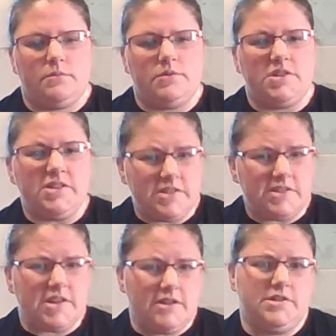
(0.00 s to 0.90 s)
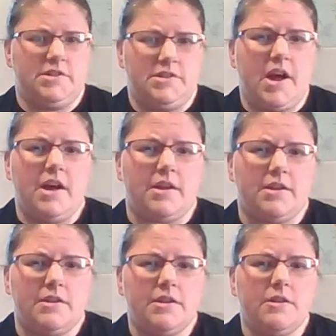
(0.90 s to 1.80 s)
Jesus had to
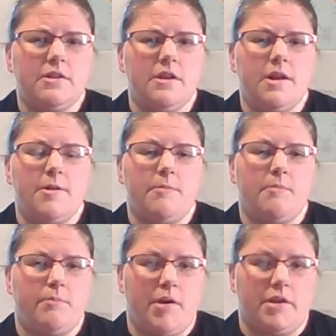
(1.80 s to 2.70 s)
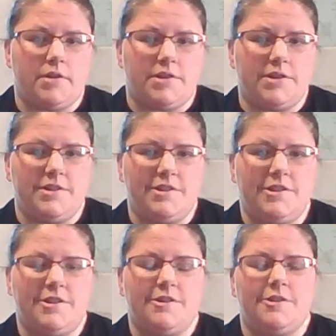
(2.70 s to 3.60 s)
die, but
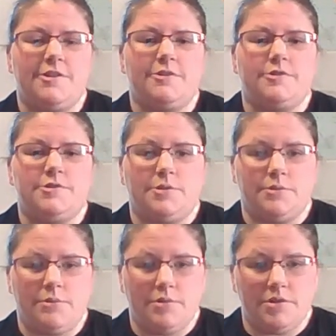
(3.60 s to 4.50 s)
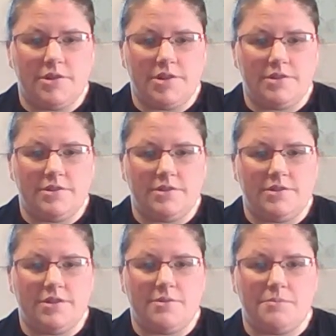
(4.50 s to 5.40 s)
don't worry,
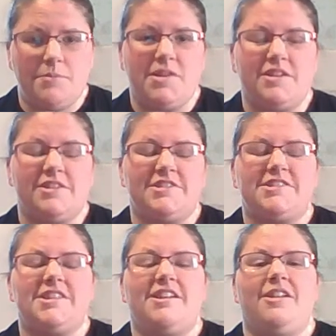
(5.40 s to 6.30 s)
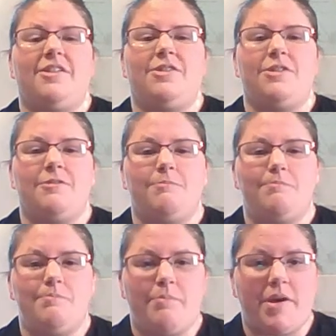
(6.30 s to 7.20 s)
because the
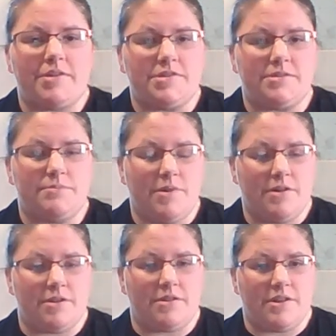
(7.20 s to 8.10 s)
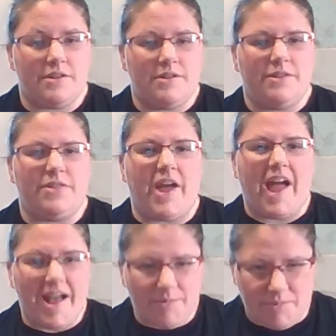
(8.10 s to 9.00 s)
best part, the
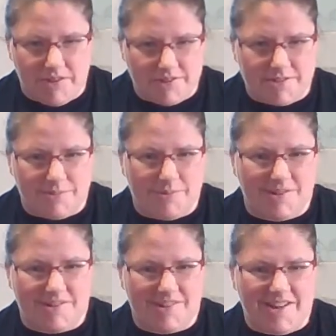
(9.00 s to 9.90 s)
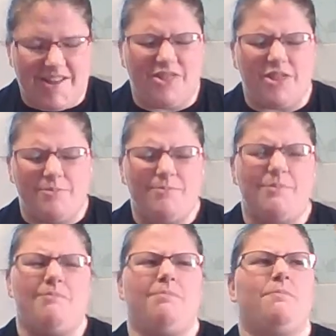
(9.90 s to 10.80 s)
happiest part,
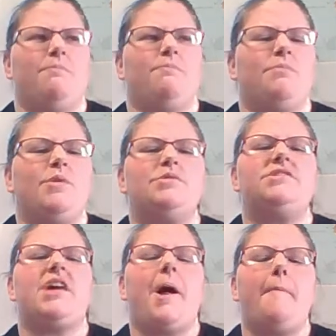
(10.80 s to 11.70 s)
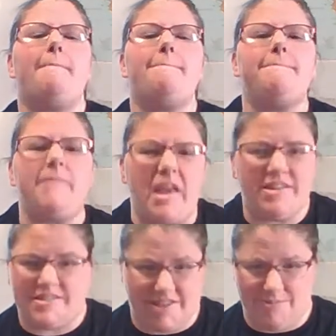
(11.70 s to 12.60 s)
the most
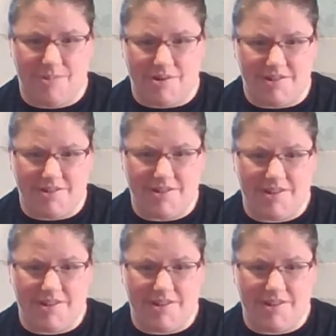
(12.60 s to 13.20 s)
amazing part